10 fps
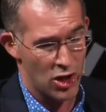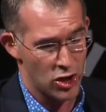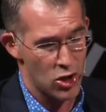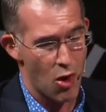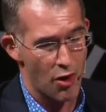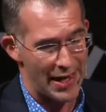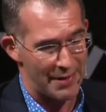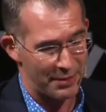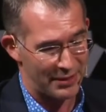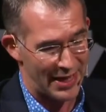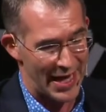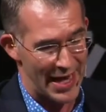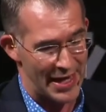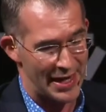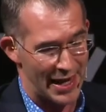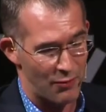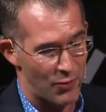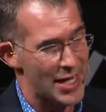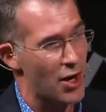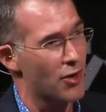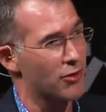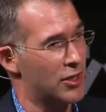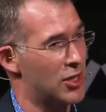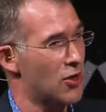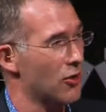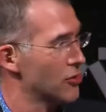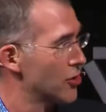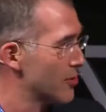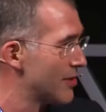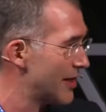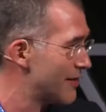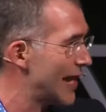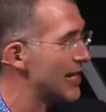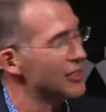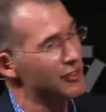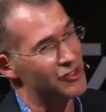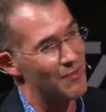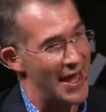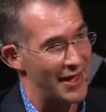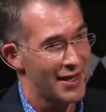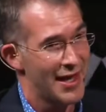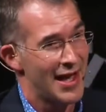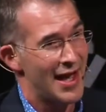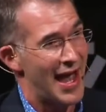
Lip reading: You are a plague, and we are the cure, so says Agent Smith.